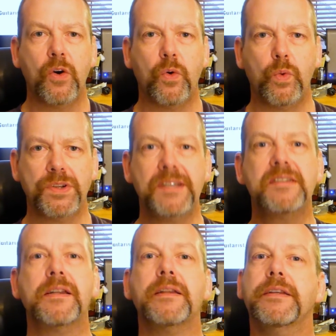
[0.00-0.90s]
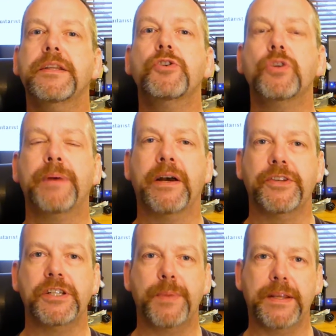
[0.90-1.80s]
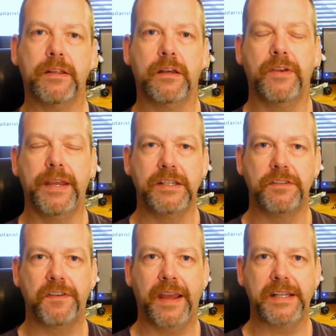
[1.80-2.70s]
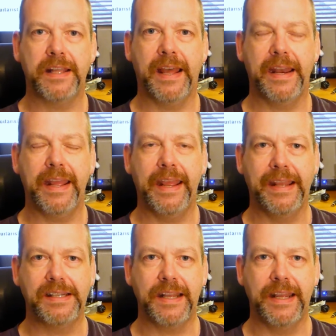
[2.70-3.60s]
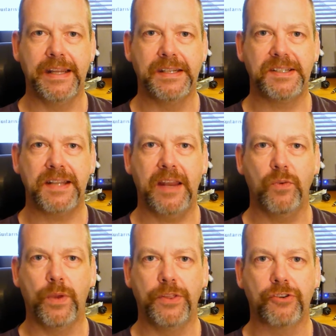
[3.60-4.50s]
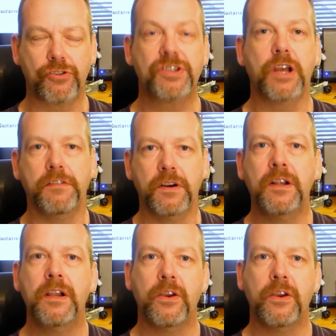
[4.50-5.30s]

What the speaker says: What is slightly unusual about this speaker though is the fact that it is set with the crossover,